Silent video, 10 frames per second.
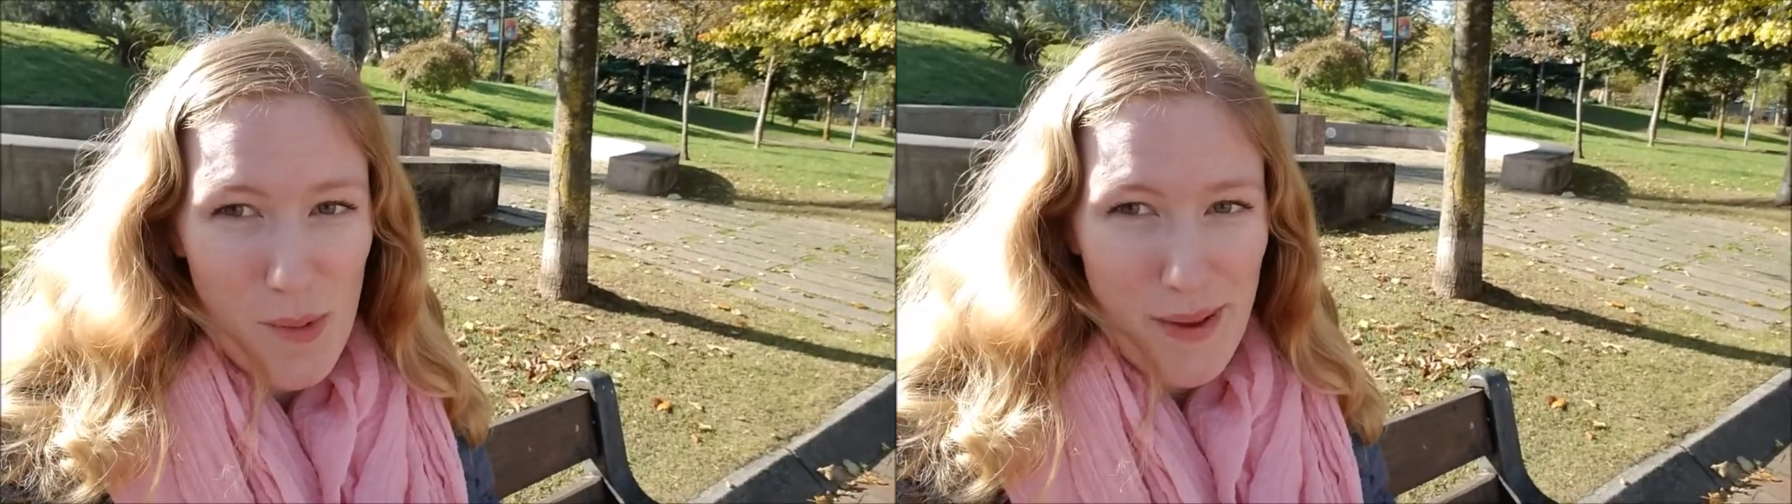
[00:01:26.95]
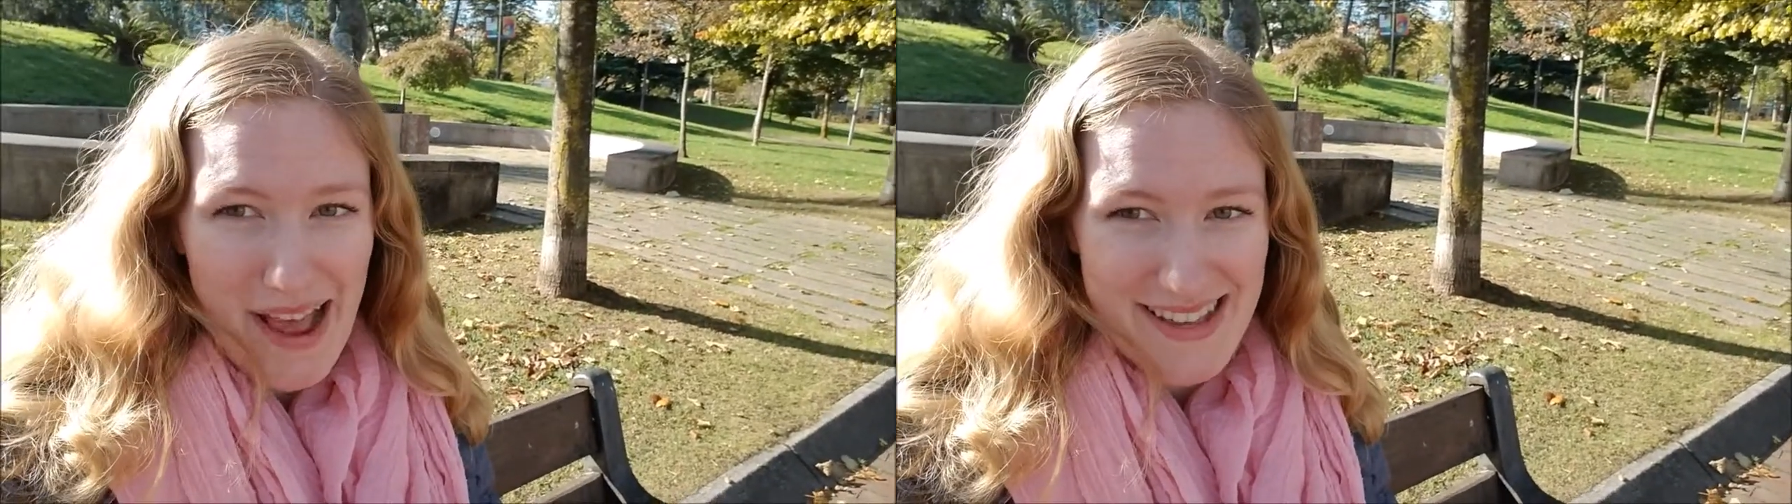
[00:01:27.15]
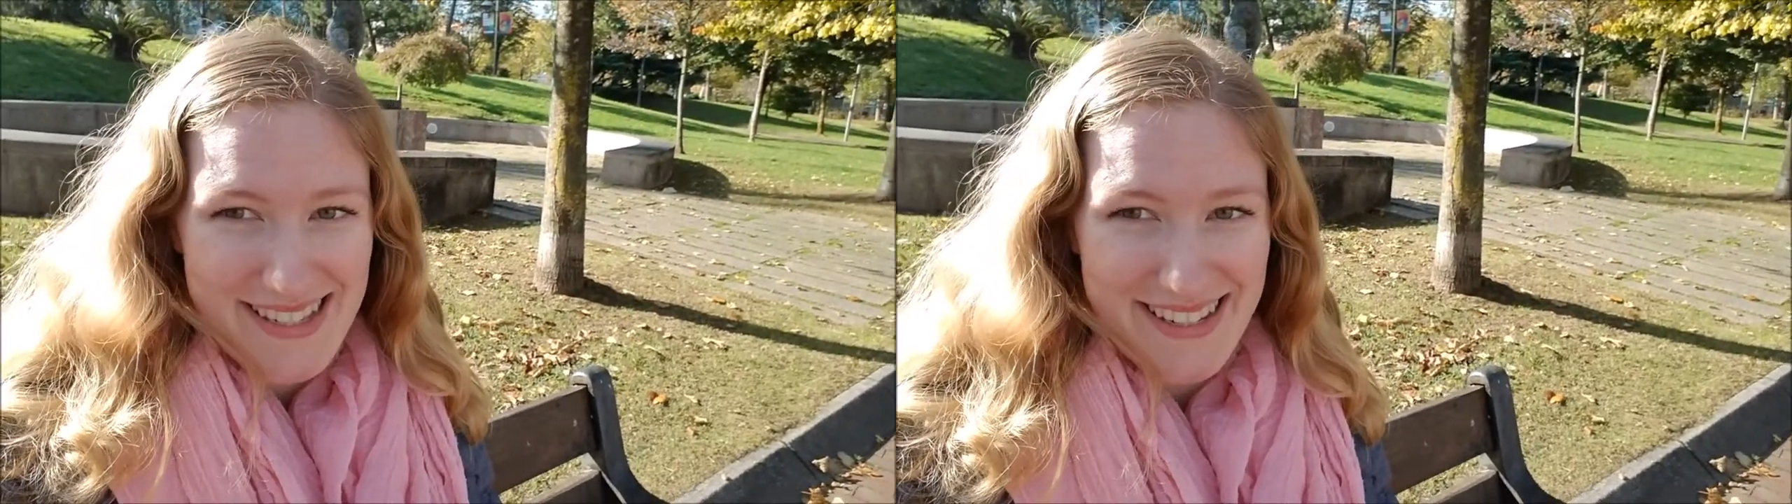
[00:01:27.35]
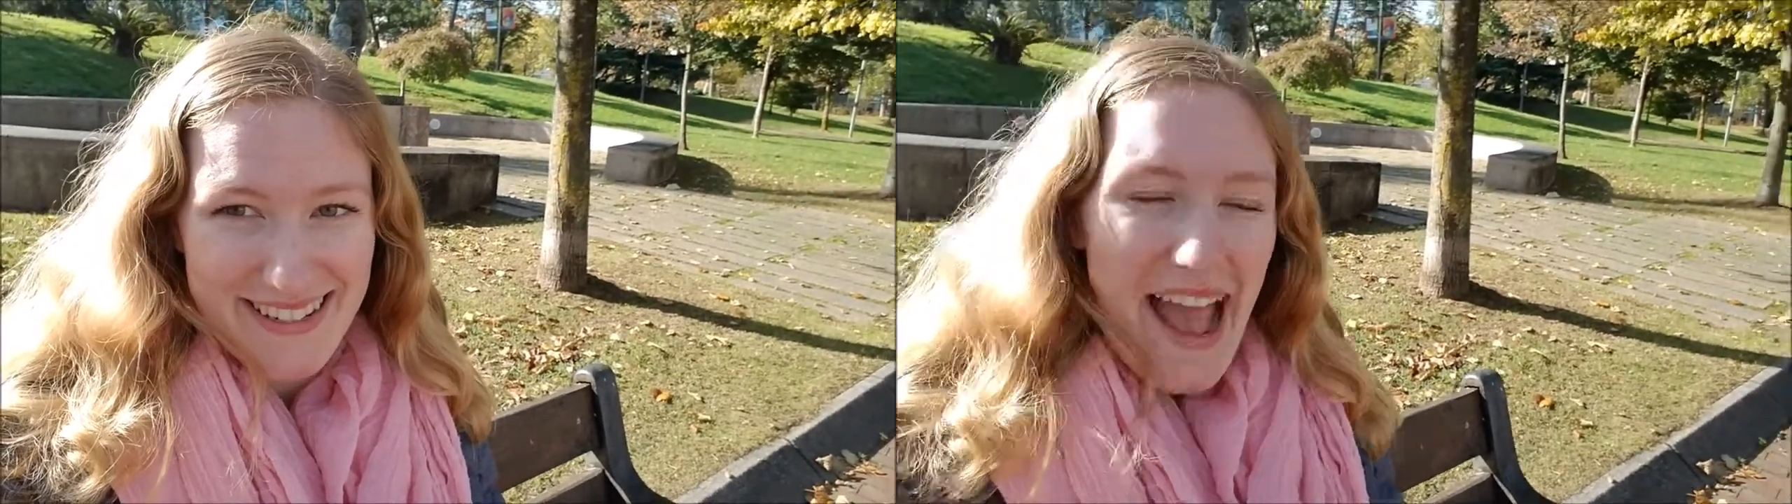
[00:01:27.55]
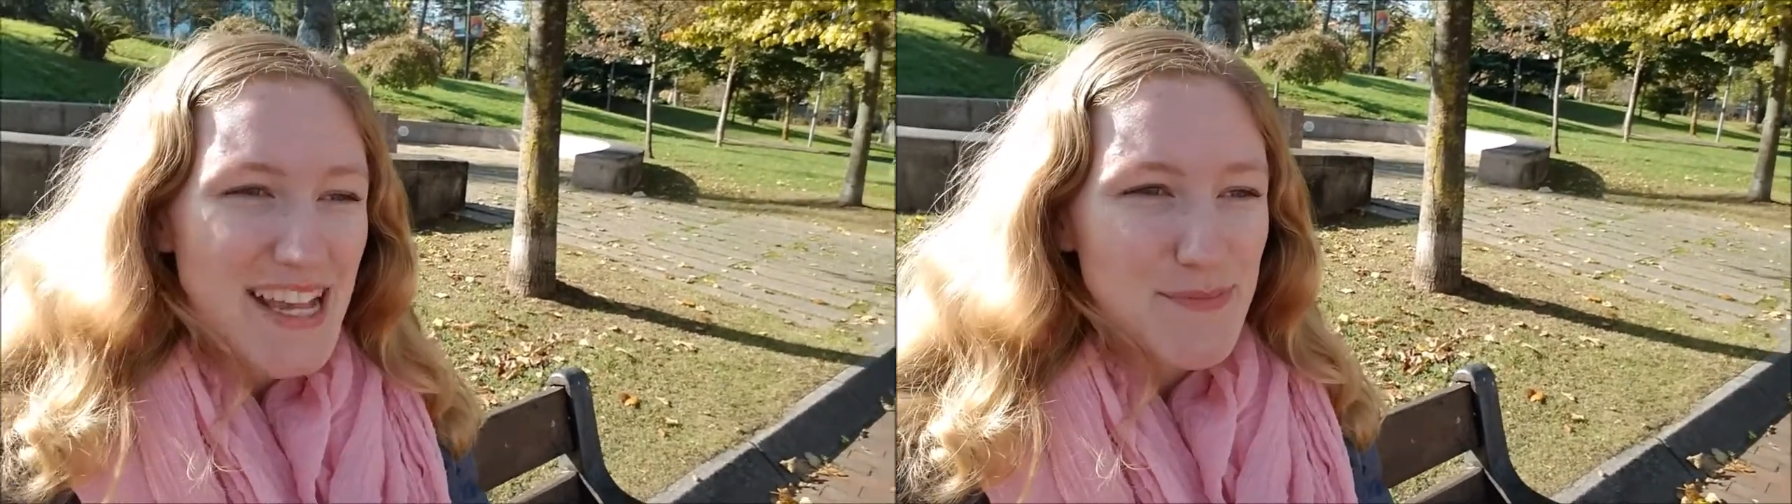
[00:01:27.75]
or Basque.
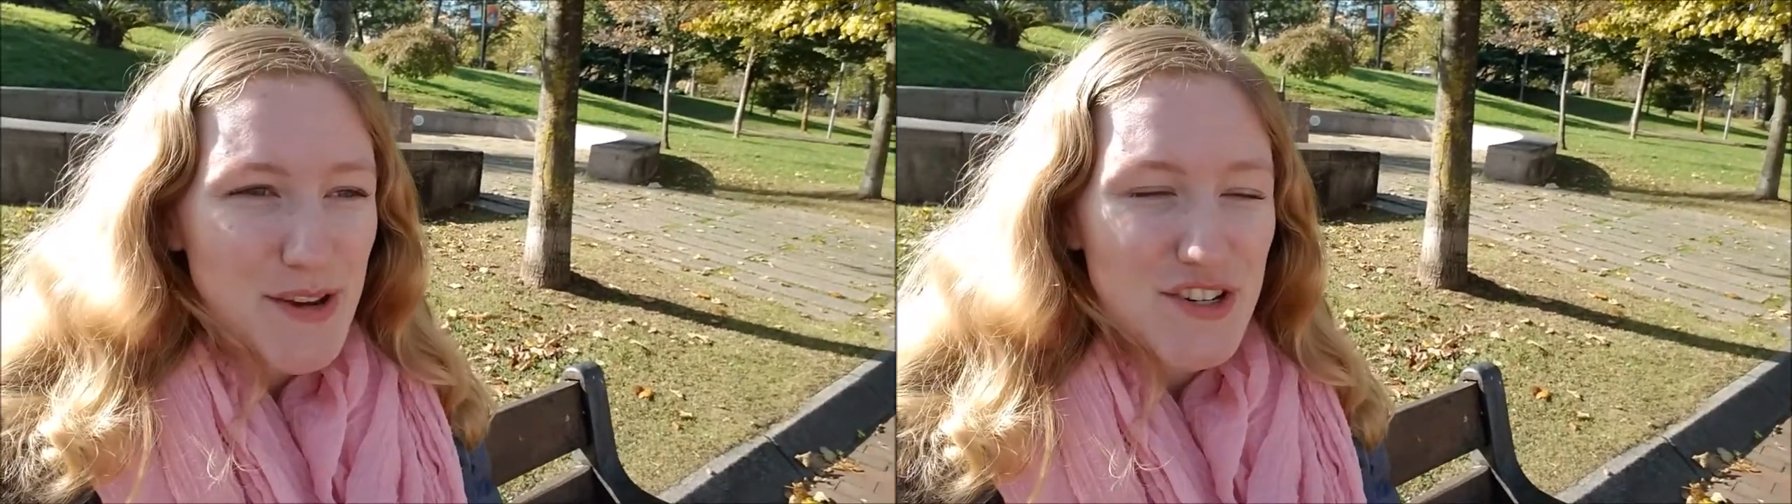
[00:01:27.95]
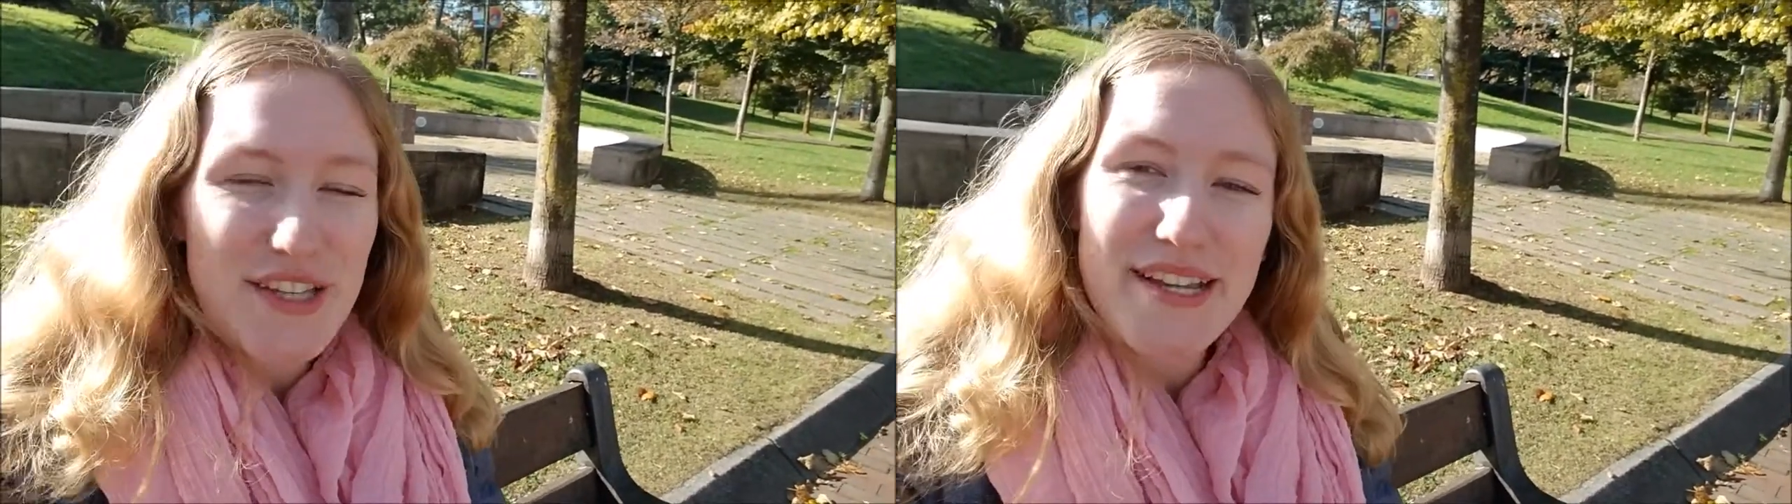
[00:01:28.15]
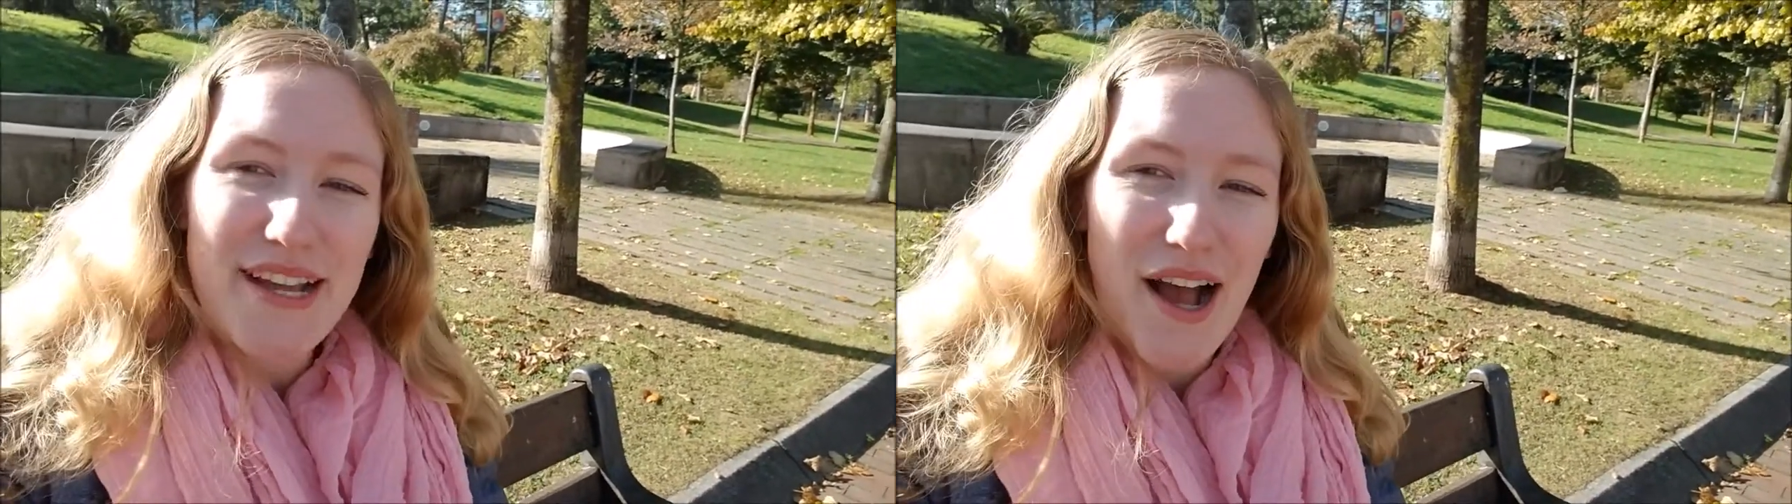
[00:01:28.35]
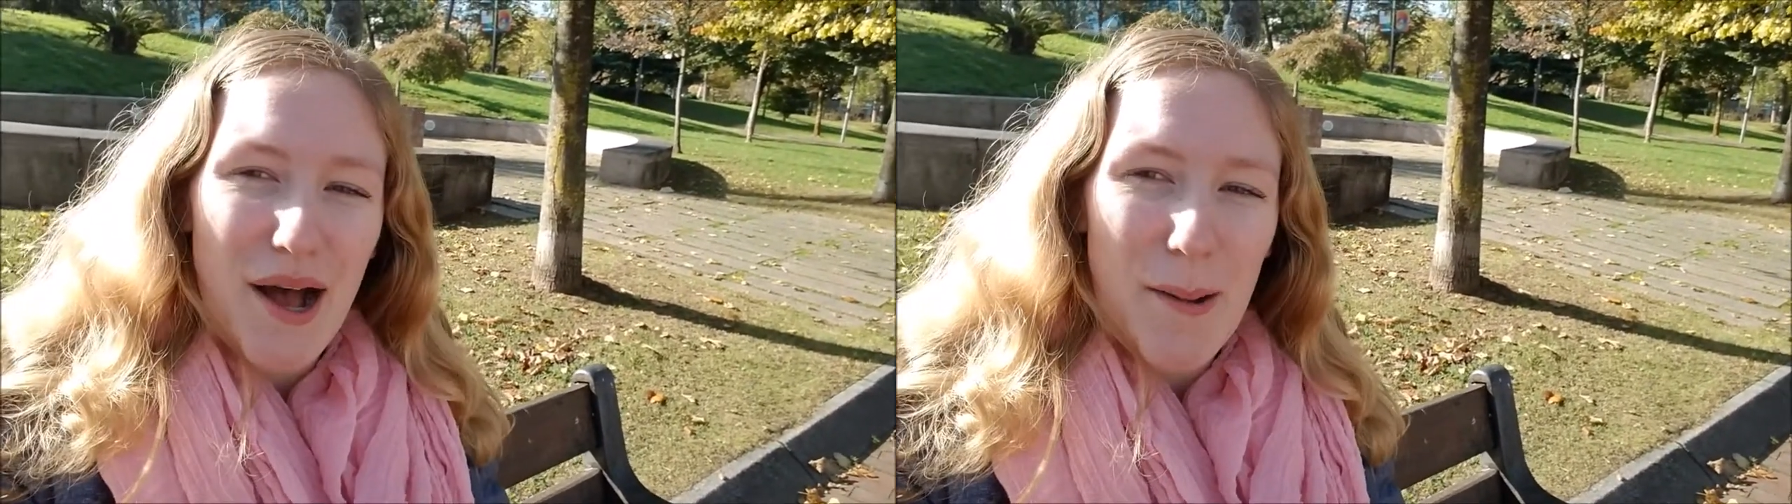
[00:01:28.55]
Especially